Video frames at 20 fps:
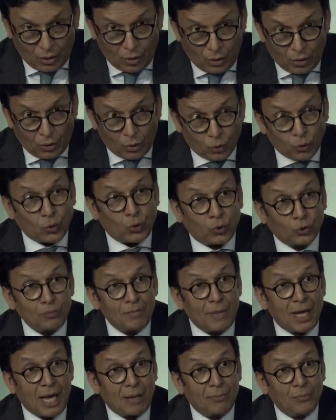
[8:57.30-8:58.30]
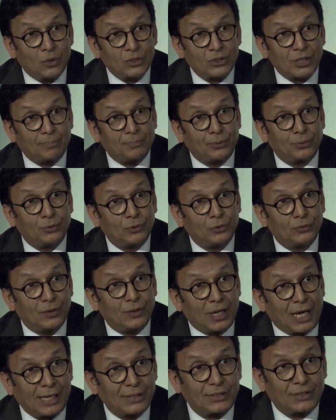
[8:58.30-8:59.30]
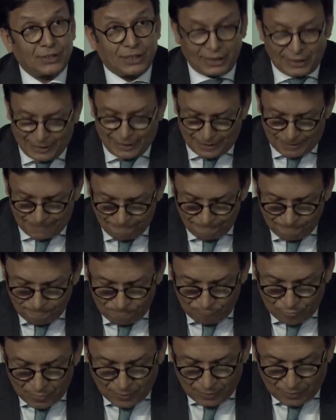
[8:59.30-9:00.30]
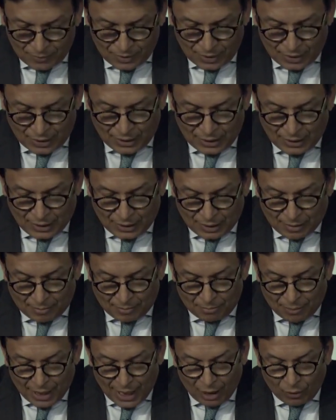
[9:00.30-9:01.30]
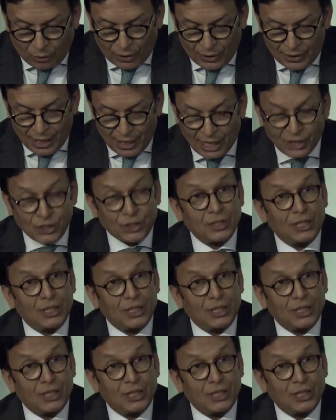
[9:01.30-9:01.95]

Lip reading: A roadmap was approved last year by our National